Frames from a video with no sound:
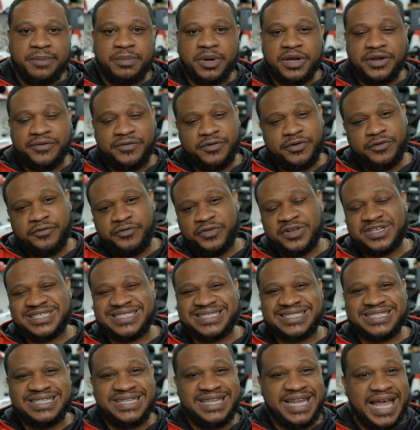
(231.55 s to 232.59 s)
But if you feel
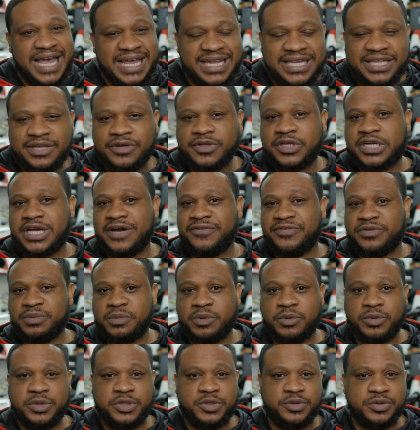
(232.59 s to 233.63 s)
slightly
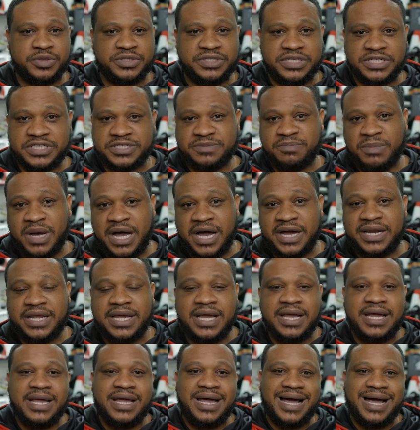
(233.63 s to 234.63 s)
uncomfortable with doing this mod,